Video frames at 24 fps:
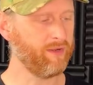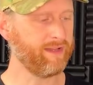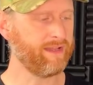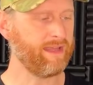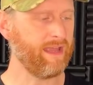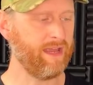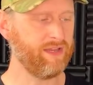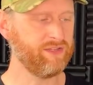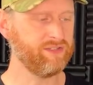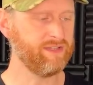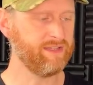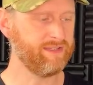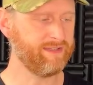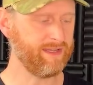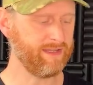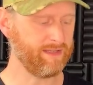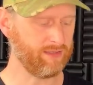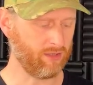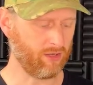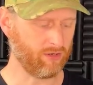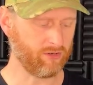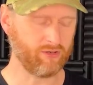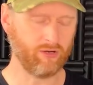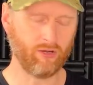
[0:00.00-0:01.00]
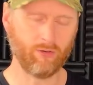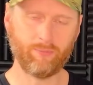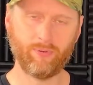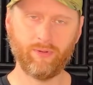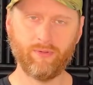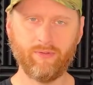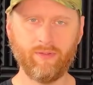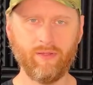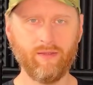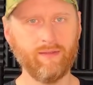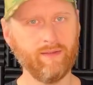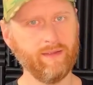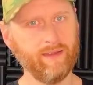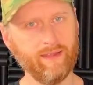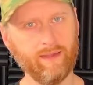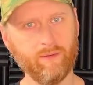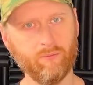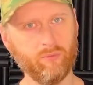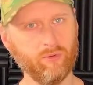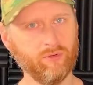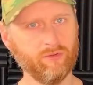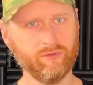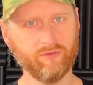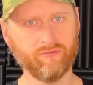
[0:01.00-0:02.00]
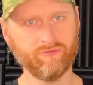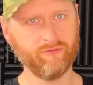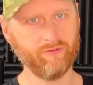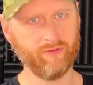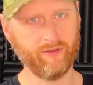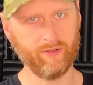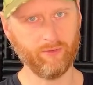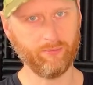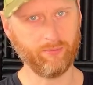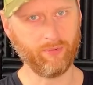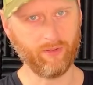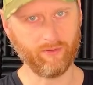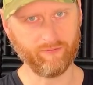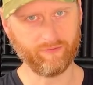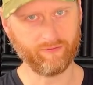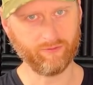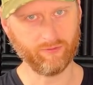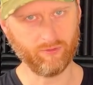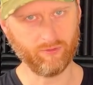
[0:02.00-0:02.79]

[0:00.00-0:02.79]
occasion it did lock up, it wouldn't free up on full